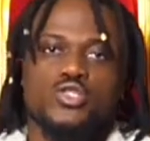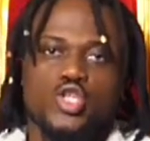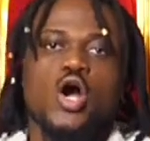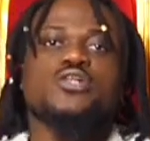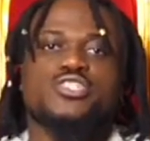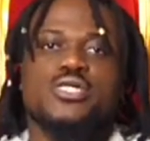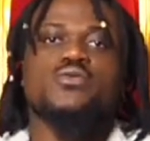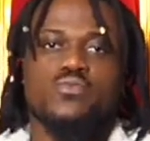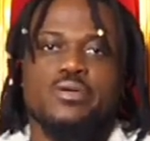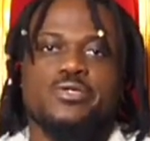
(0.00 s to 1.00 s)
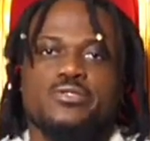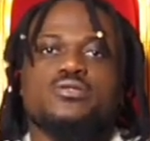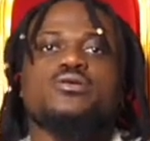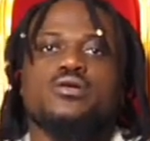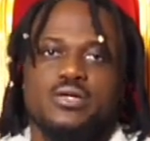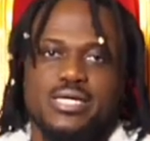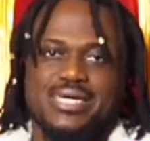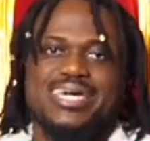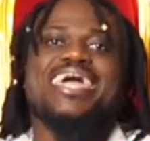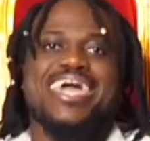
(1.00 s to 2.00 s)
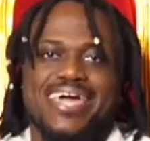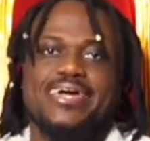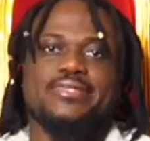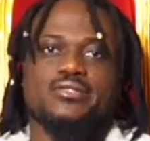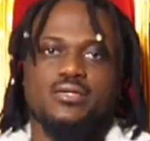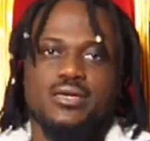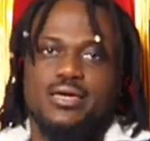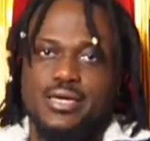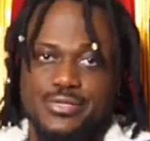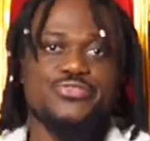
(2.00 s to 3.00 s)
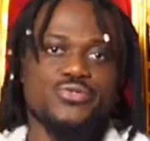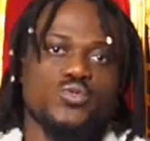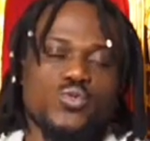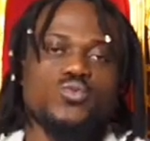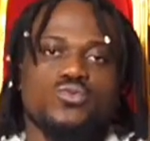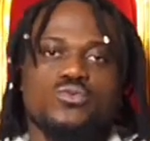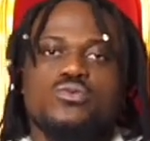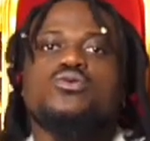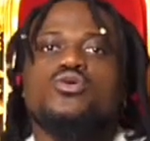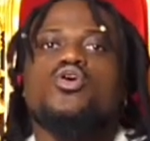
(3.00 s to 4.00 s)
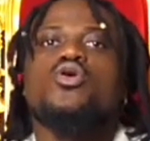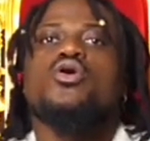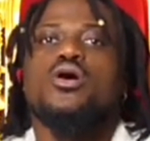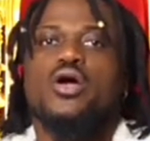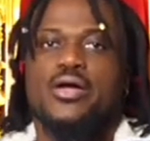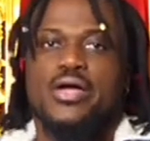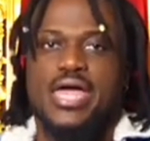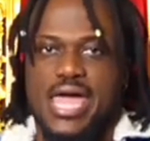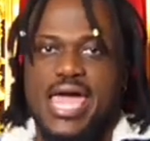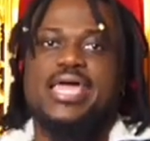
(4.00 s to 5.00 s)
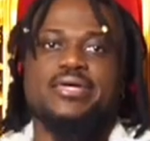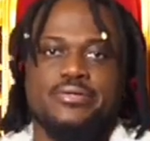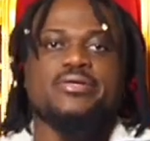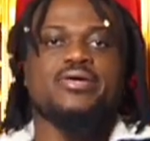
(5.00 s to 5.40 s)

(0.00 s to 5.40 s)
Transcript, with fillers: Dark skinned women can and do hate